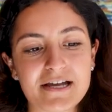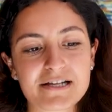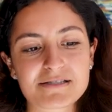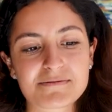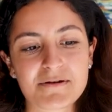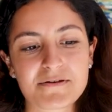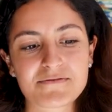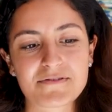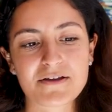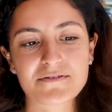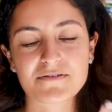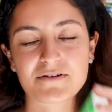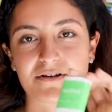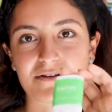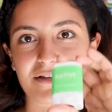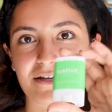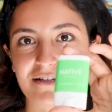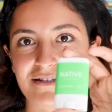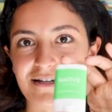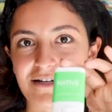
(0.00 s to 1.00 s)
It's my
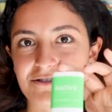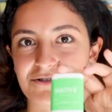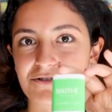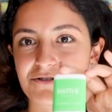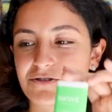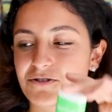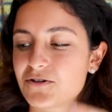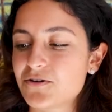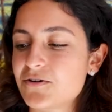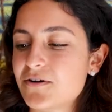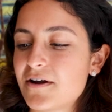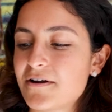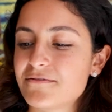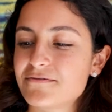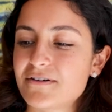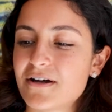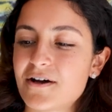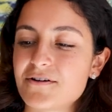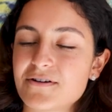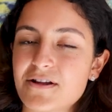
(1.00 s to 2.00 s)
favorite like natural deodorant
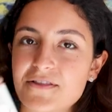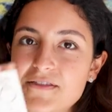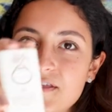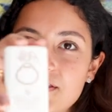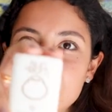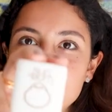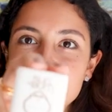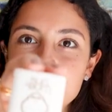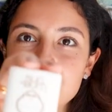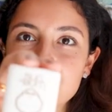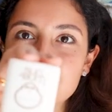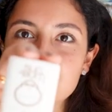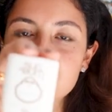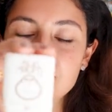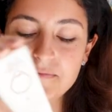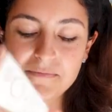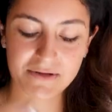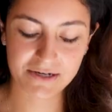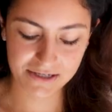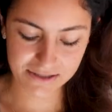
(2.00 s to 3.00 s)
I've found. And then this is
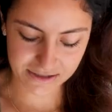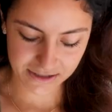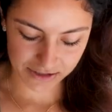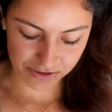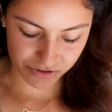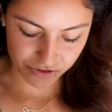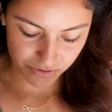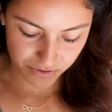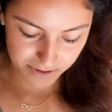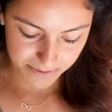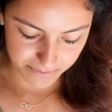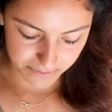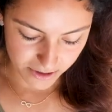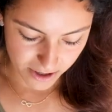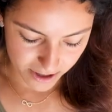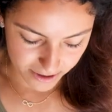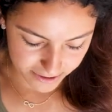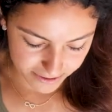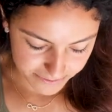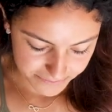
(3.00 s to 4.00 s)
just a mini sunscreen
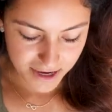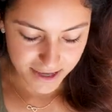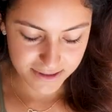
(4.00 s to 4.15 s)
block.